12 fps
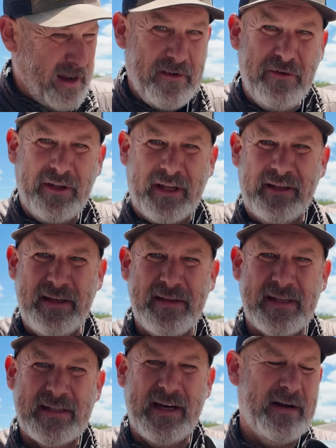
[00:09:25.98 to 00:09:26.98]
and really clean
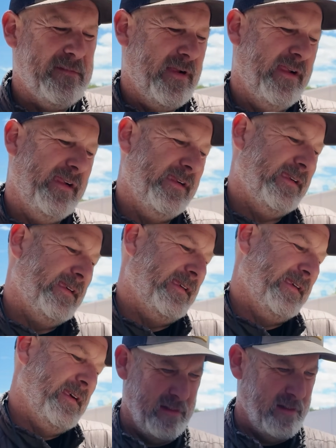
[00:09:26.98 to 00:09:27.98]
this up.
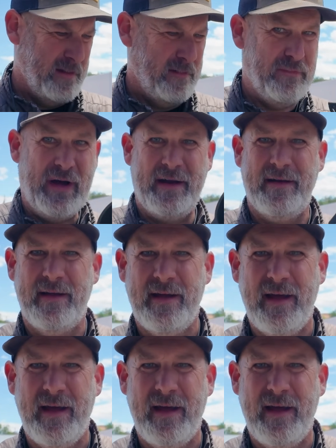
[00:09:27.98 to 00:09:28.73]
But